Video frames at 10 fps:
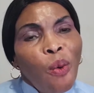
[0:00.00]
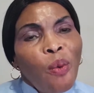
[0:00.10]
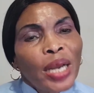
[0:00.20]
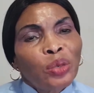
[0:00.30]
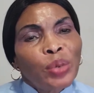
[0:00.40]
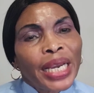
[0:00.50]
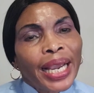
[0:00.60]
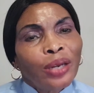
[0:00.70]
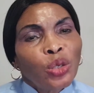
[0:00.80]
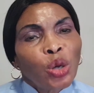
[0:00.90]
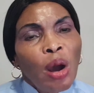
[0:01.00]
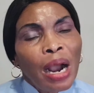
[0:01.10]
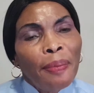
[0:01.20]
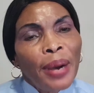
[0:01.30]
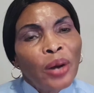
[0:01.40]
what we can
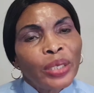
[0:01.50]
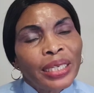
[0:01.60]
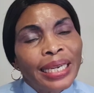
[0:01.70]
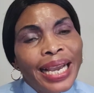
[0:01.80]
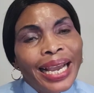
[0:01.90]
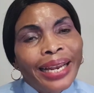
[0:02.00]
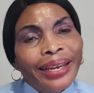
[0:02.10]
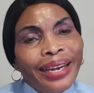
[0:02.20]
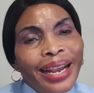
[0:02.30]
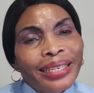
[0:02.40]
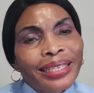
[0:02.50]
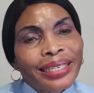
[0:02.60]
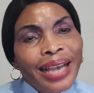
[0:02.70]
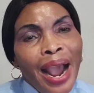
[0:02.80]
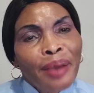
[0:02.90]
talk about
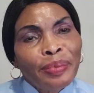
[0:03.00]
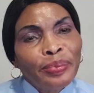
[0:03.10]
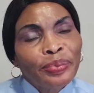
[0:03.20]
next time.